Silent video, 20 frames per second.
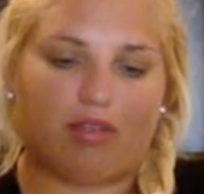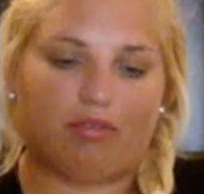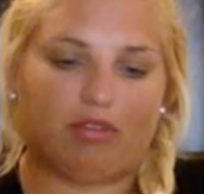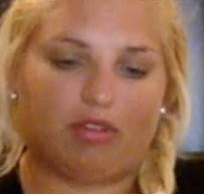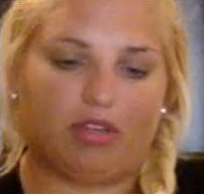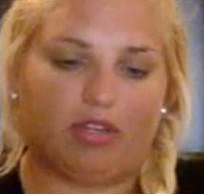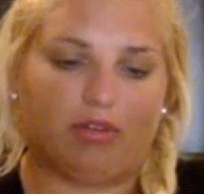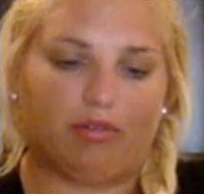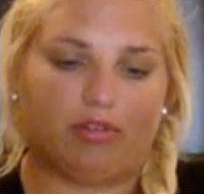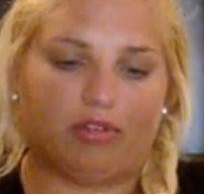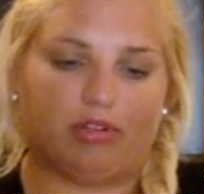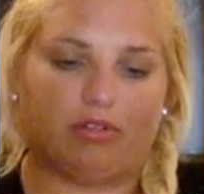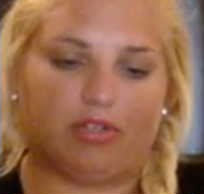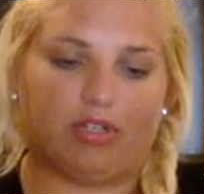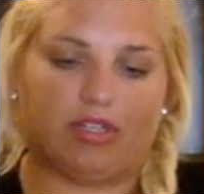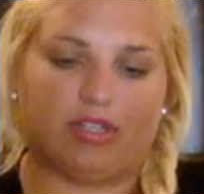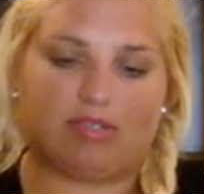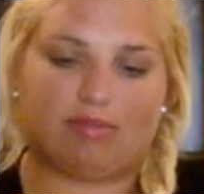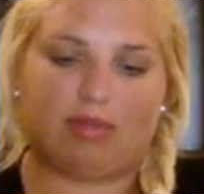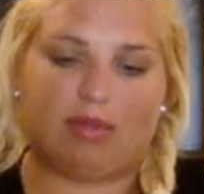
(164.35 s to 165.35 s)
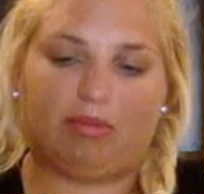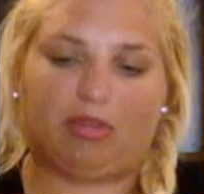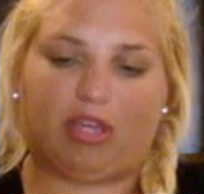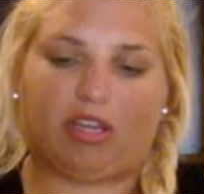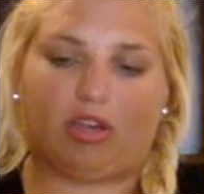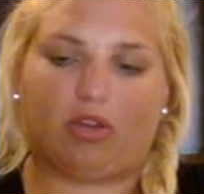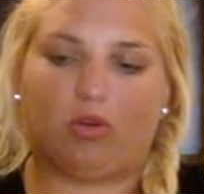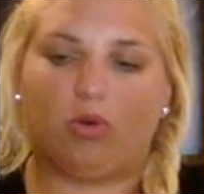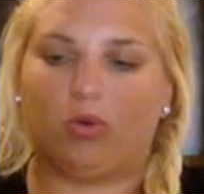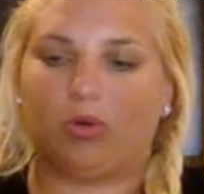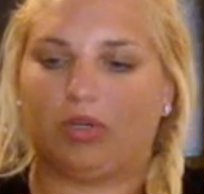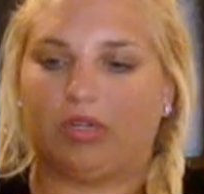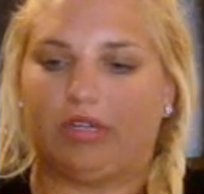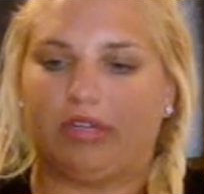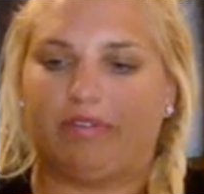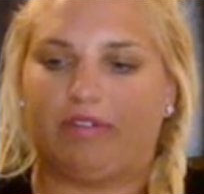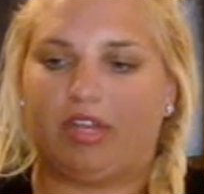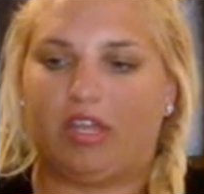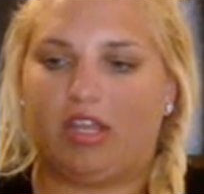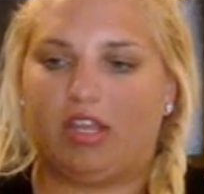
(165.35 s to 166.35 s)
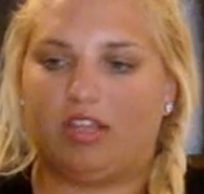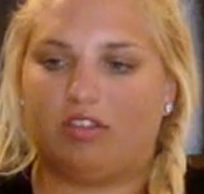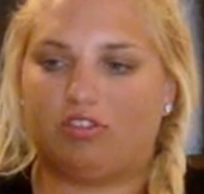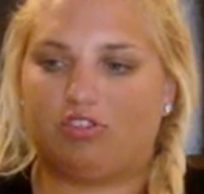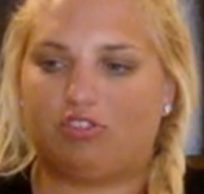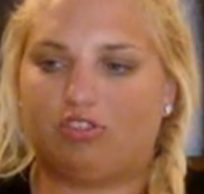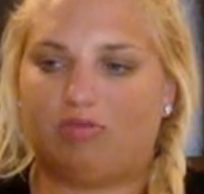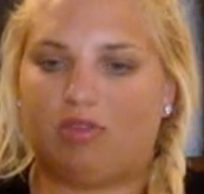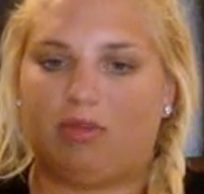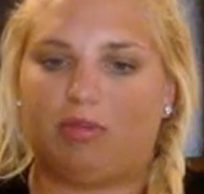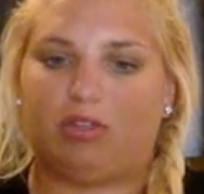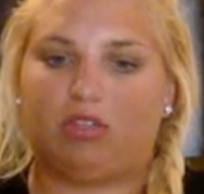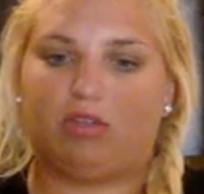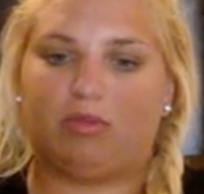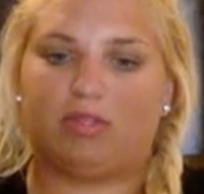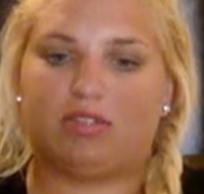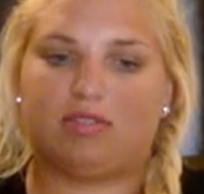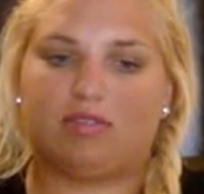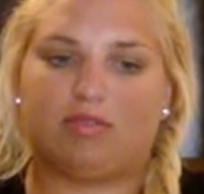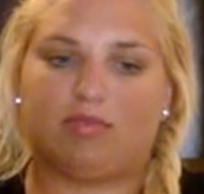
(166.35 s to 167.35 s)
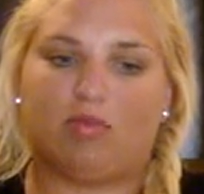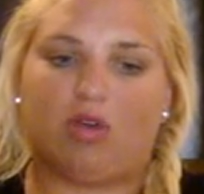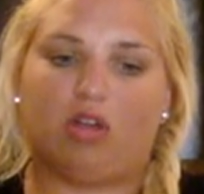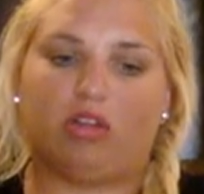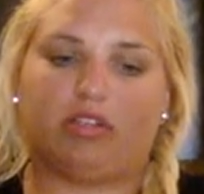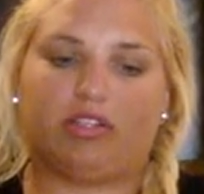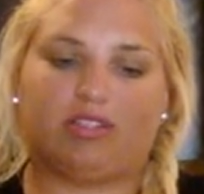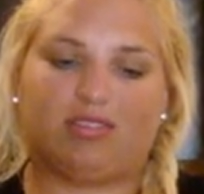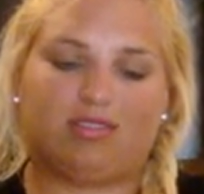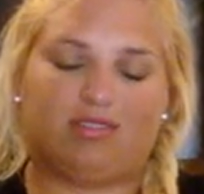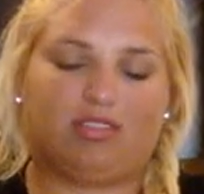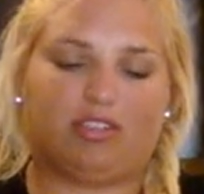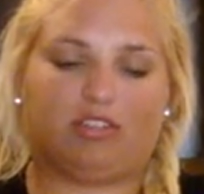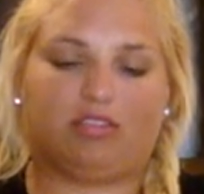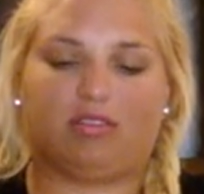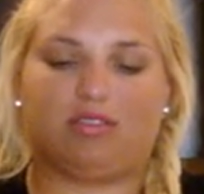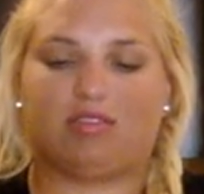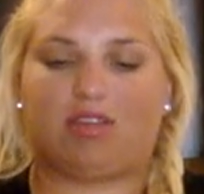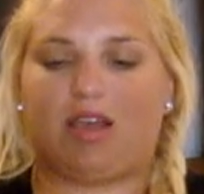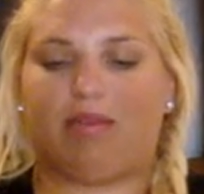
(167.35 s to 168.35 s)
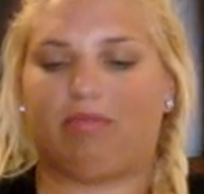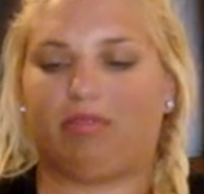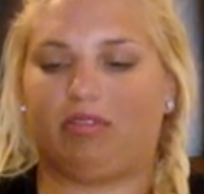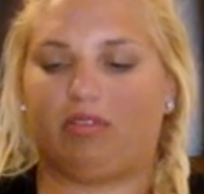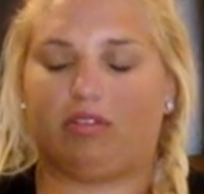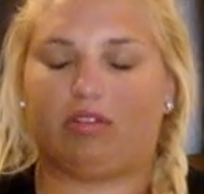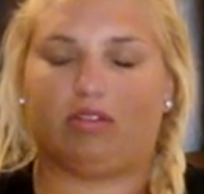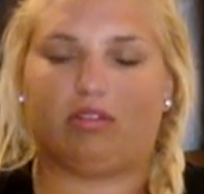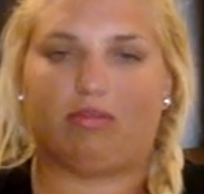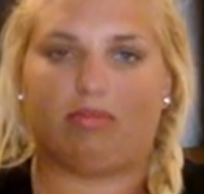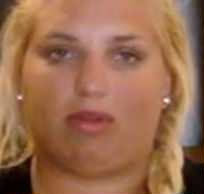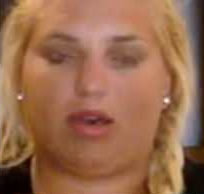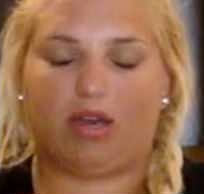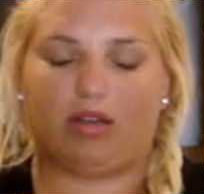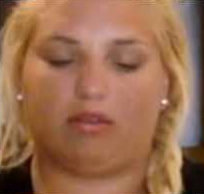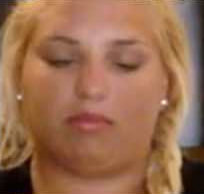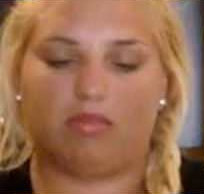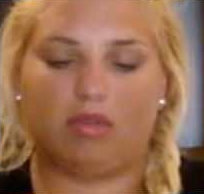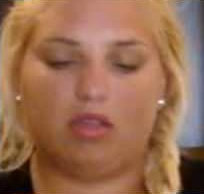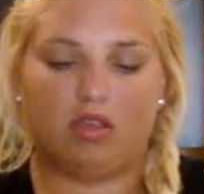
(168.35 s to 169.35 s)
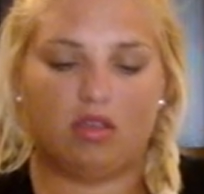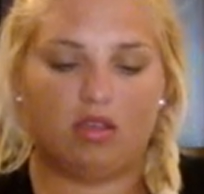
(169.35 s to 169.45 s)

I really don't know what it is. Maybe 1/4 of an inch, maybe a little bit smaller. It's thicker at the top and thinner at the bottom.